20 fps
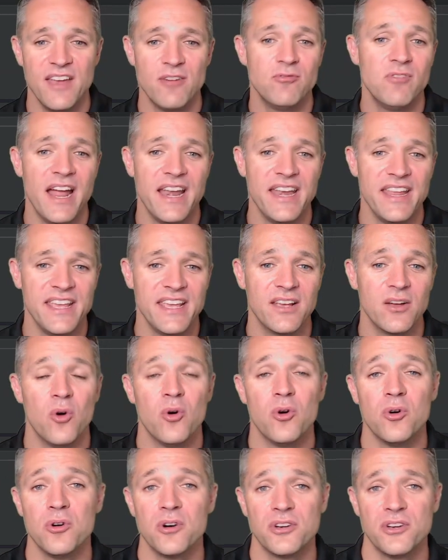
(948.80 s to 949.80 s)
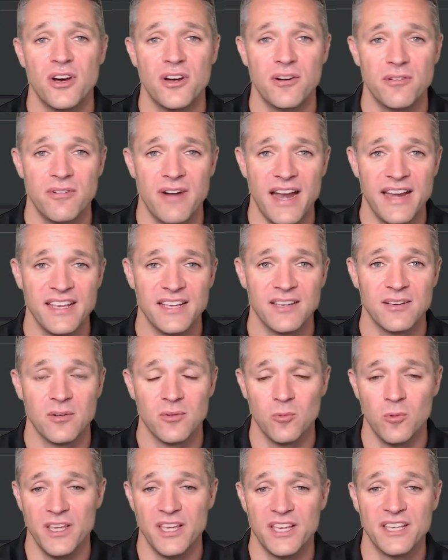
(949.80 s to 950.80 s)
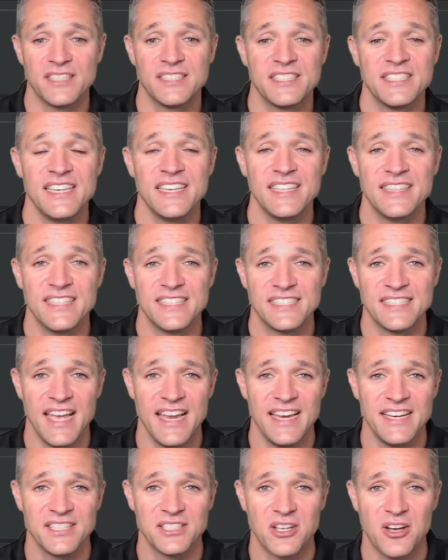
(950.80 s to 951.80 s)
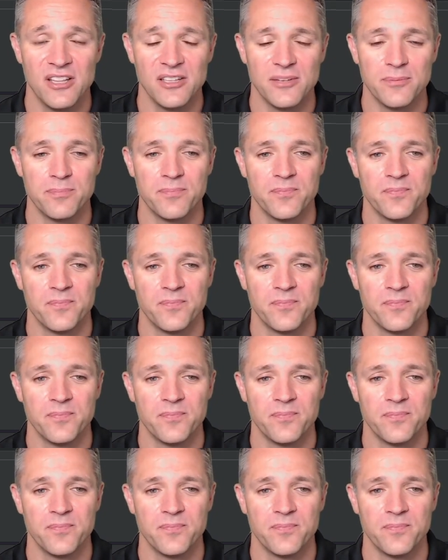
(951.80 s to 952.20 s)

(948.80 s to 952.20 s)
running or not running, where you can see in the status column.